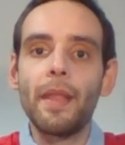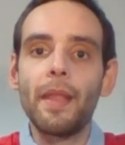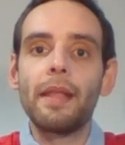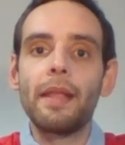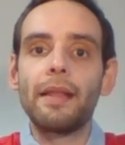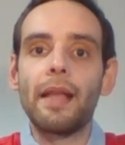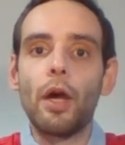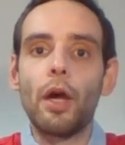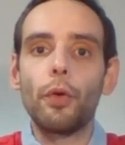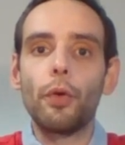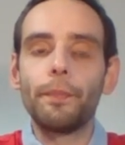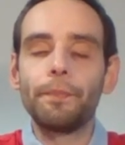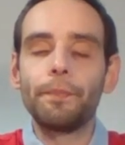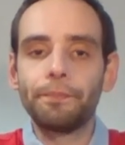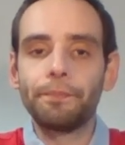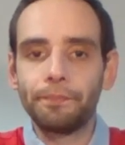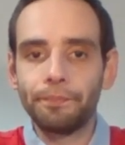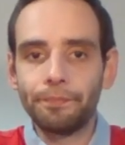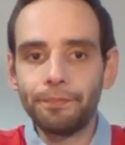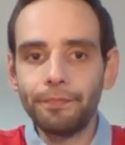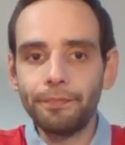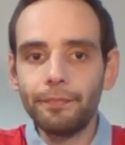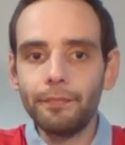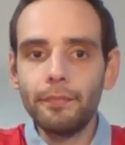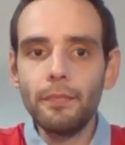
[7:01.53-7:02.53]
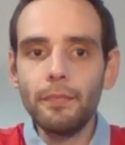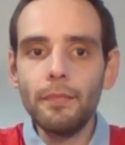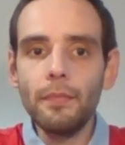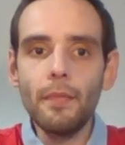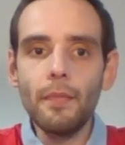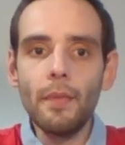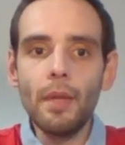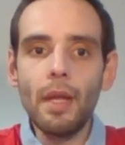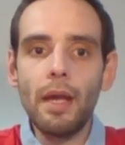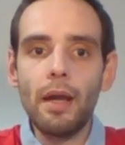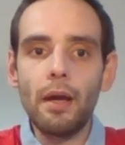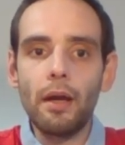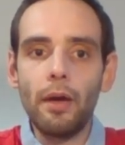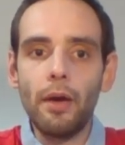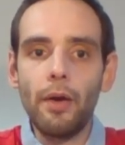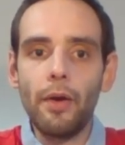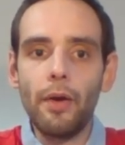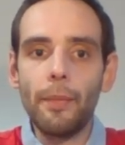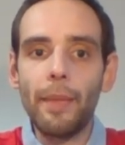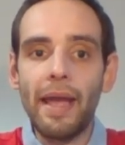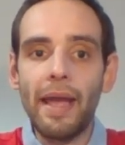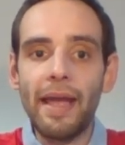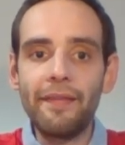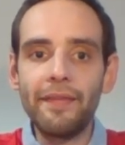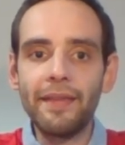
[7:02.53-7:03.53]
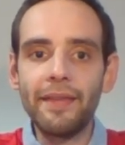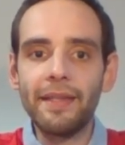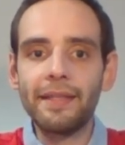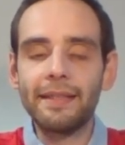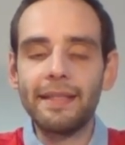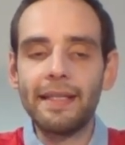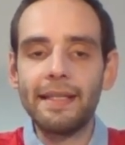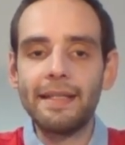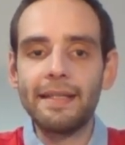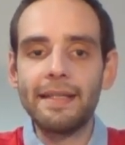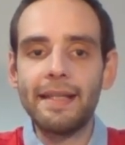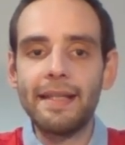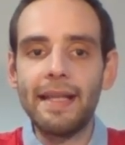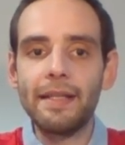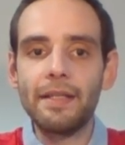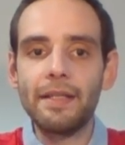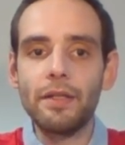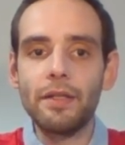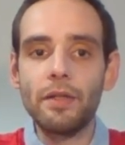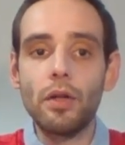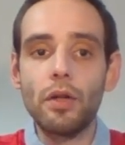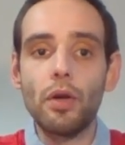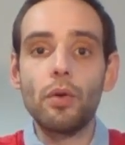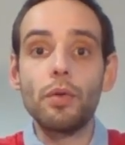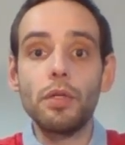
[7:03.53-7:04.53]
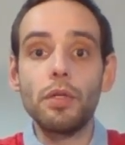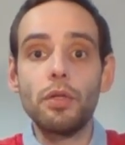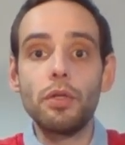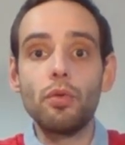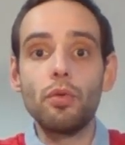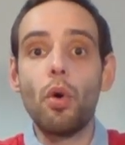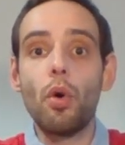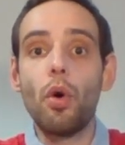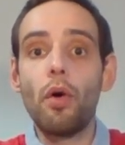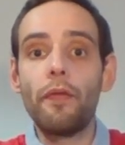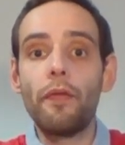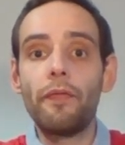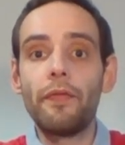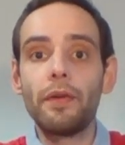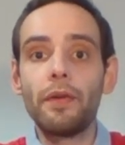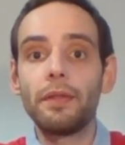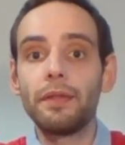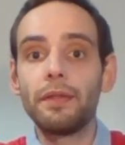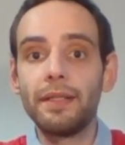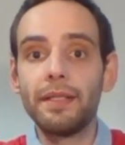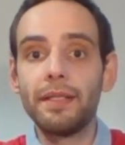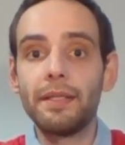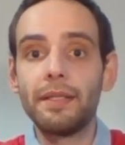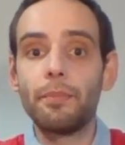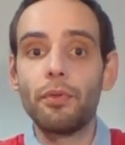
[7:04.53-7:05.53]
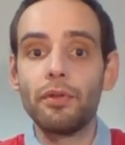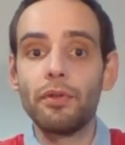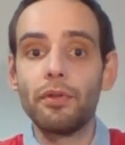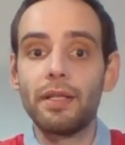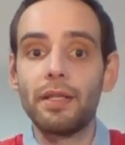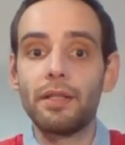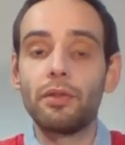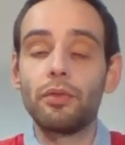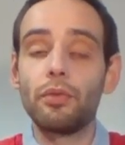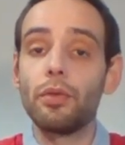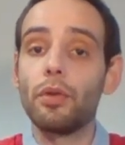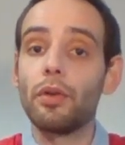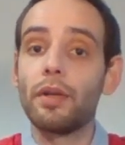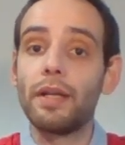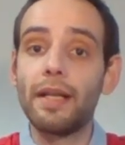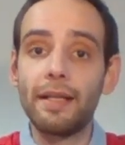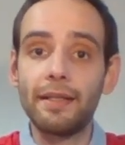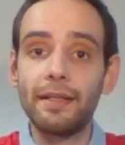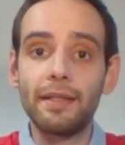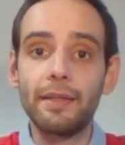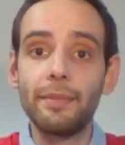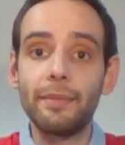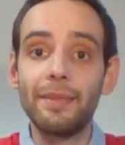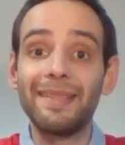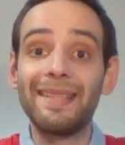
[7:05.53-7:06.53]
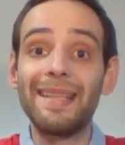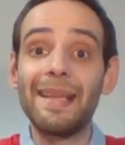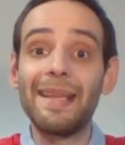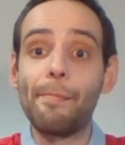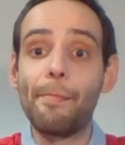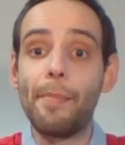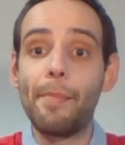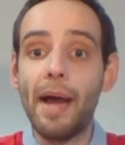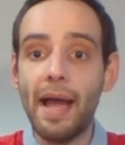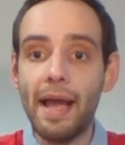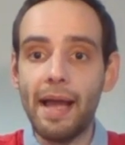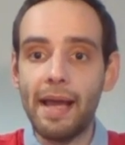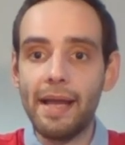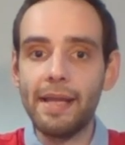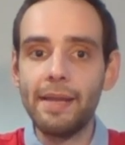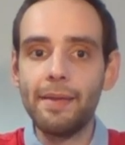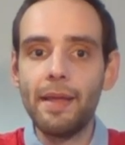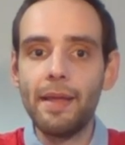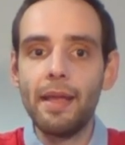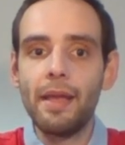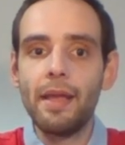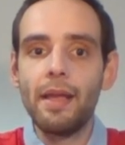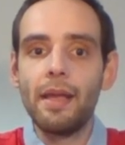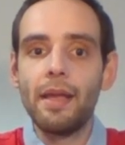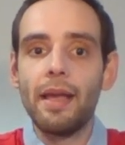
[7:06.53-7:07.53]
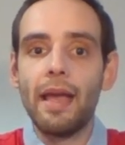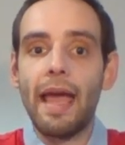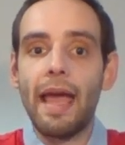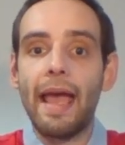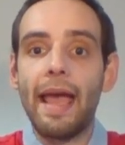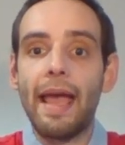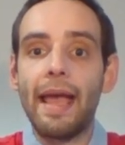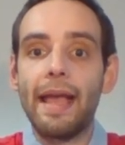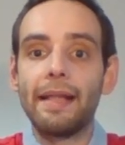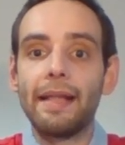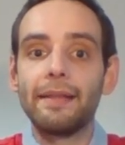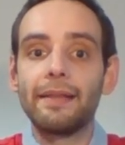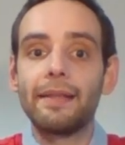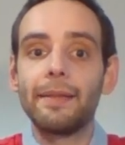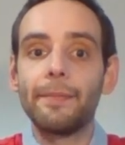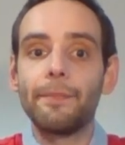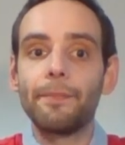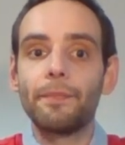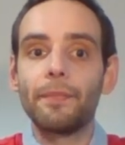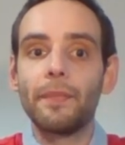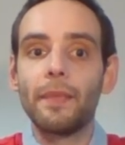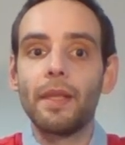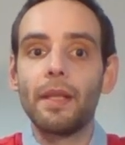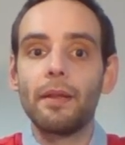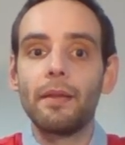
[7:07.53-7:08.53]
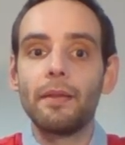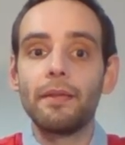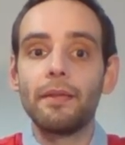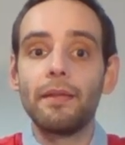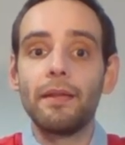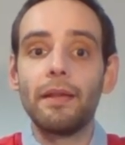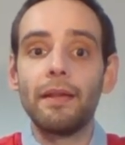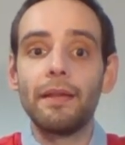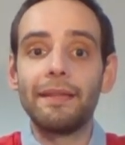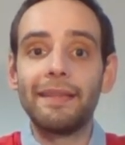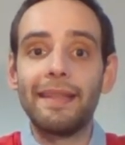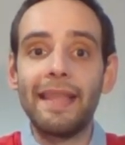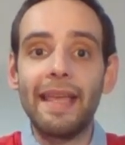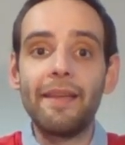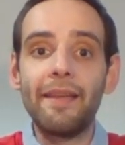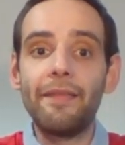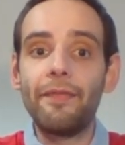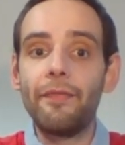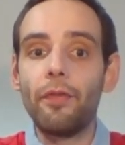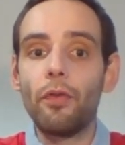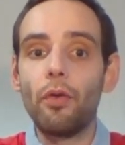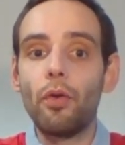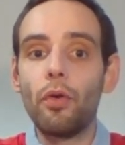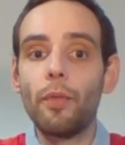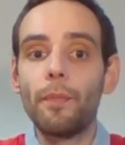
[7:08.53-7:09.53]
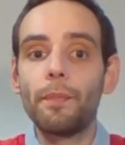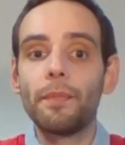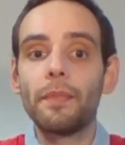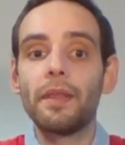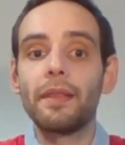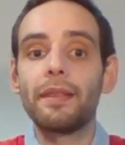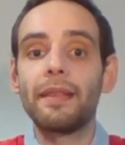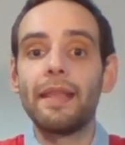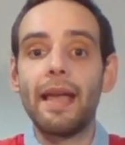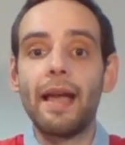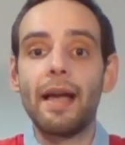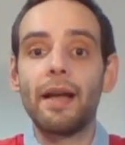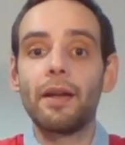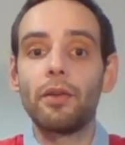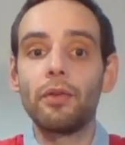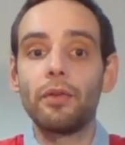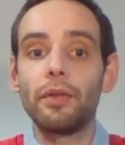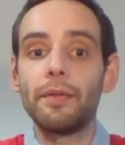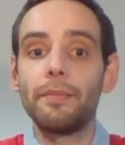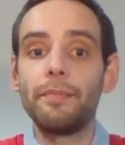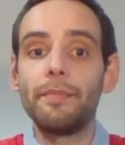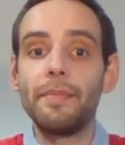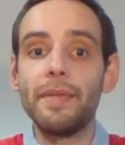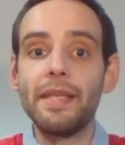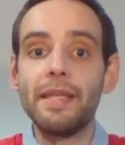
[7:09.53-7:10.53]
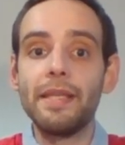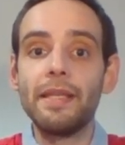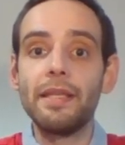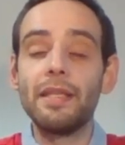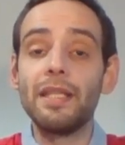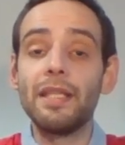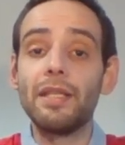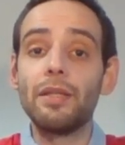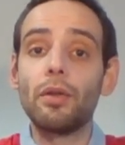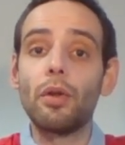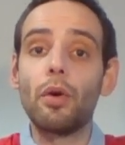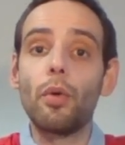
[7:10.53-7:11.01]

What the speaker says: Now, having said that, you offer this product to your customer, they buy, and therefore they are going to be